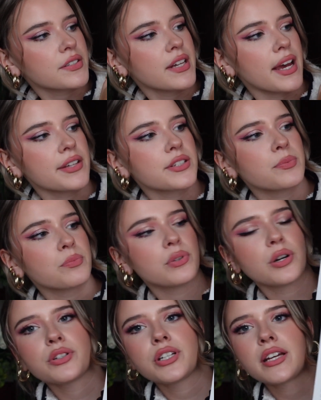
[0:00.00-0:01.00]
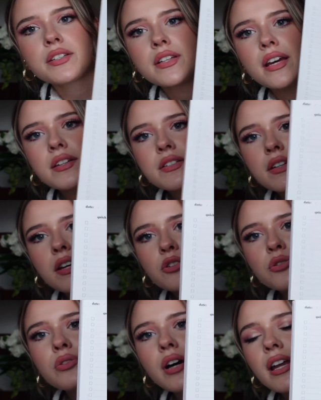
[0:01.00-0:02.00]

tasks, projects, and a schedule.